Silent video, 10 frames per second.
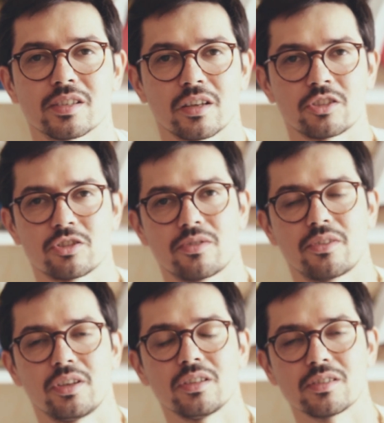such
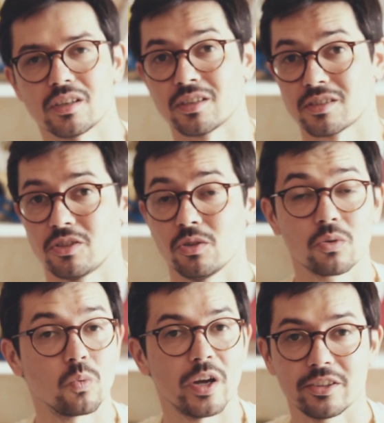things as
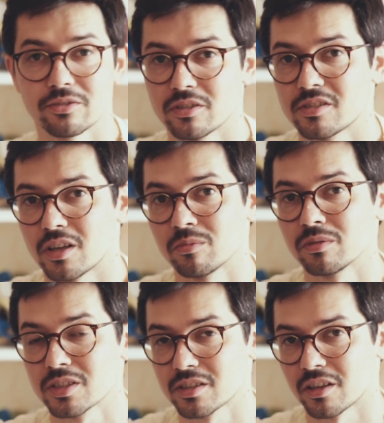your weight, for
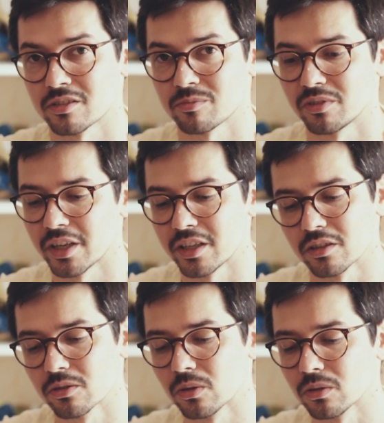example, start playing
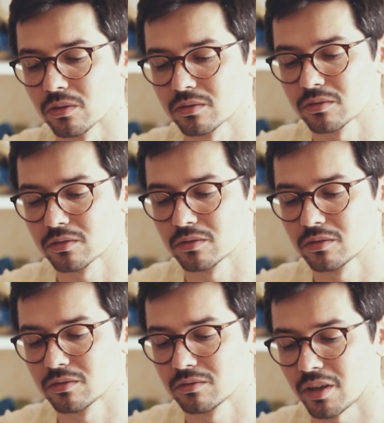a role.
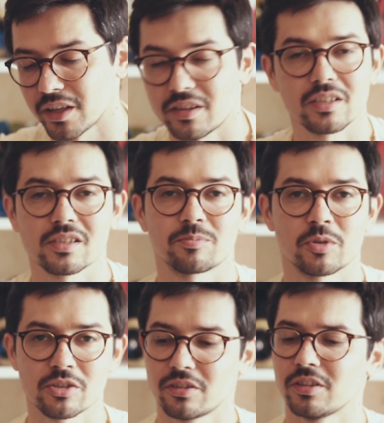I think that
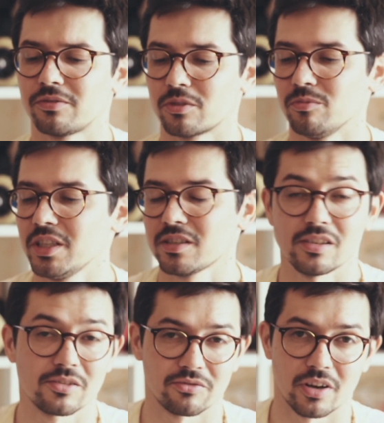personally for me,
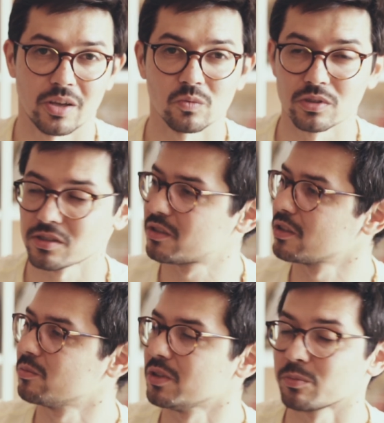this frame would
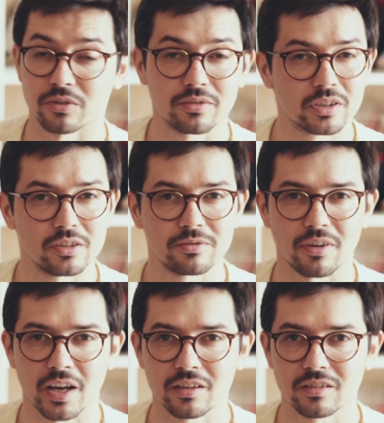still be perfectly
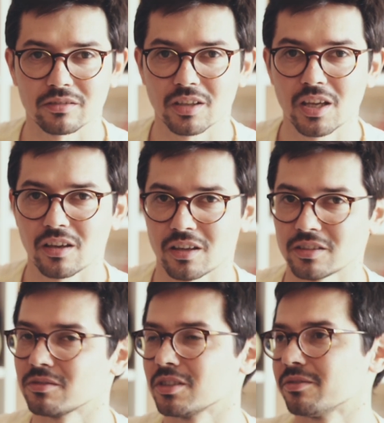fine. And
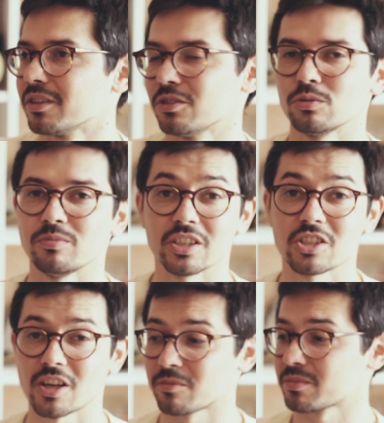even if I do big
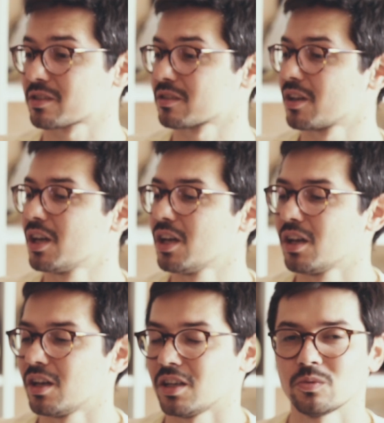jumps,
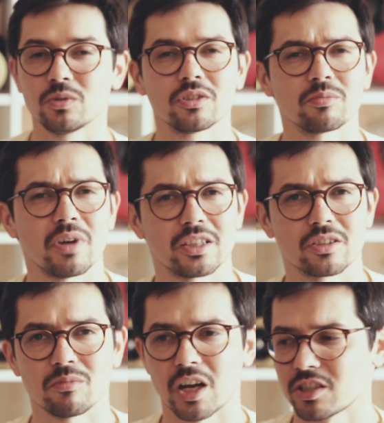it wouldn't
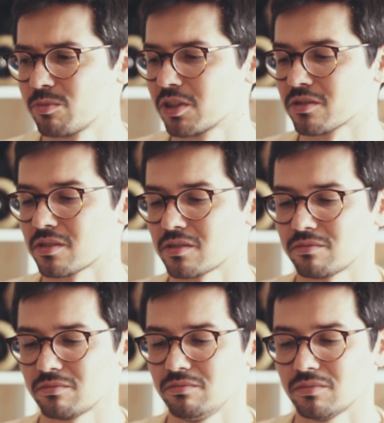matter much because
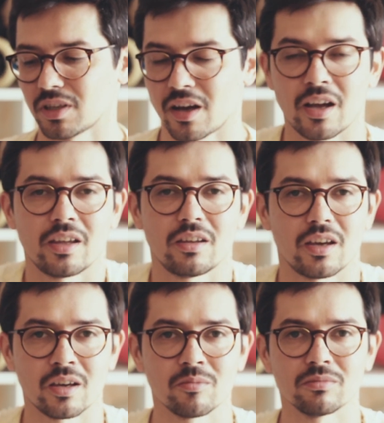I
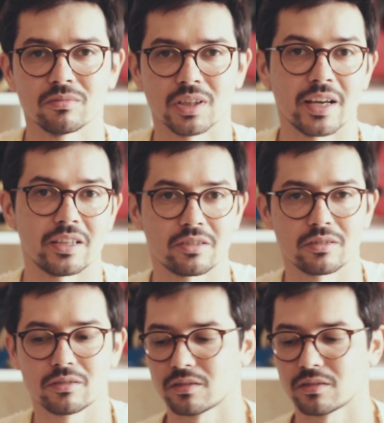am light.